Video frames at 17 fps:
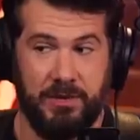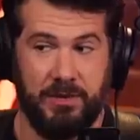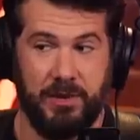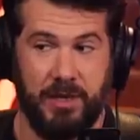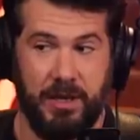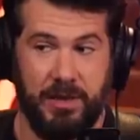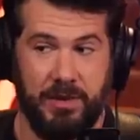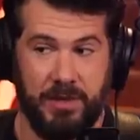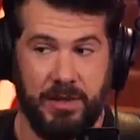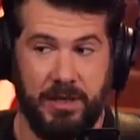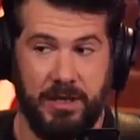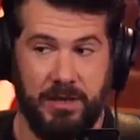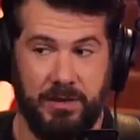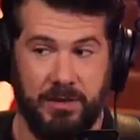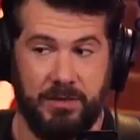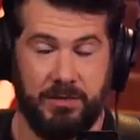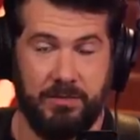is
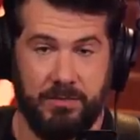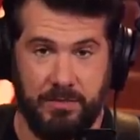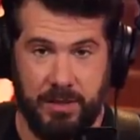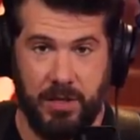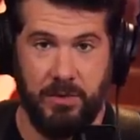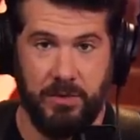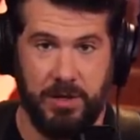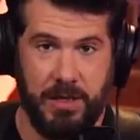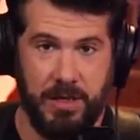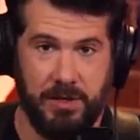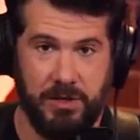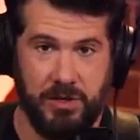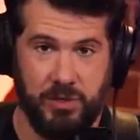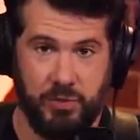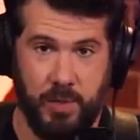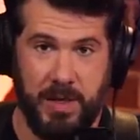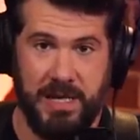the
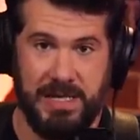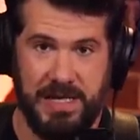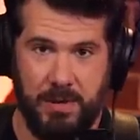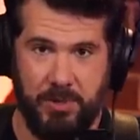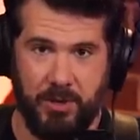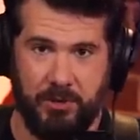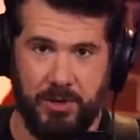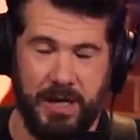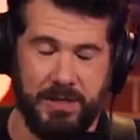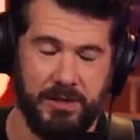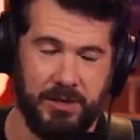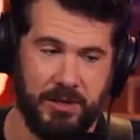Sweden Democrats,